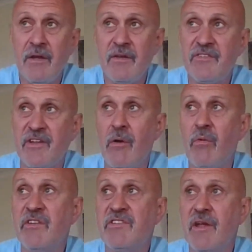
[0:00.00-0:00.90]
So it
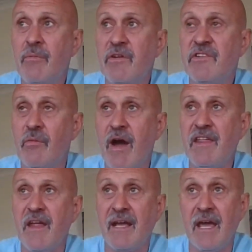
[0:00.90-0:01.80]
was the way.
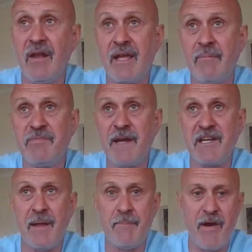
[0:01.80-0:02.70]
Again, it comes back to
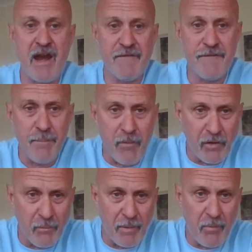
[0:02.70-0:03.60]
that brand of football
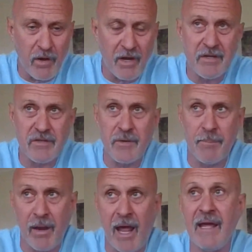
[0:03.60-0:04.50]
that we wanted to
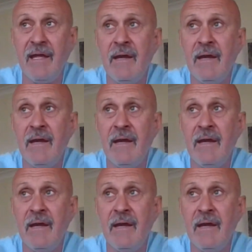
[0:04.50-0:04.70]
play,